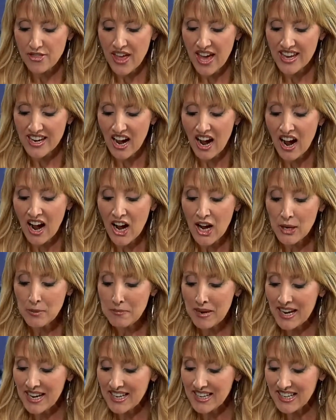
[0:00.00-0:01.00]
that
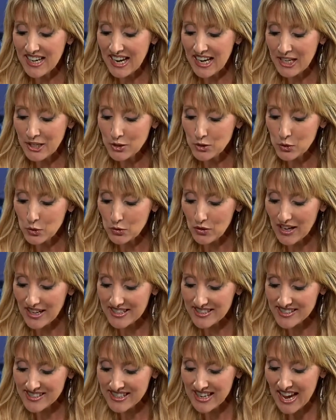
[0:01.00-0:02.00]
I may gain
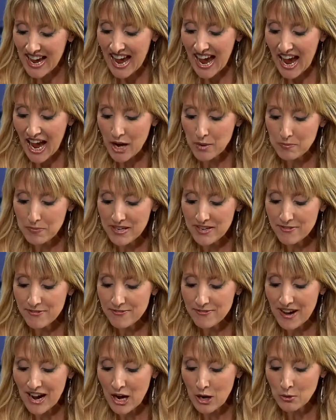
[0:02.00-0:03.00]
Christ and be
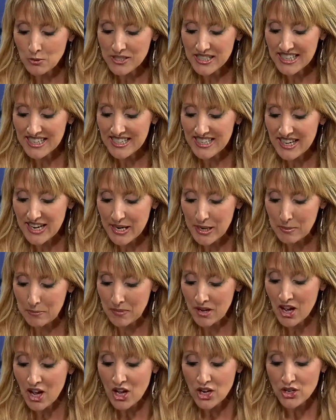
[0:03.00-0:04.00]
found in
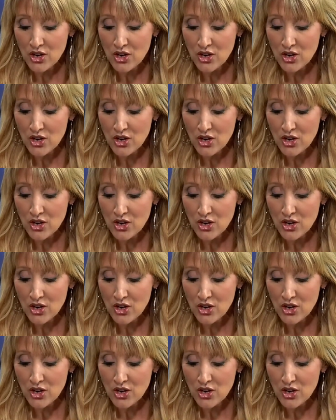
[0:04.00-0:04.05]
him,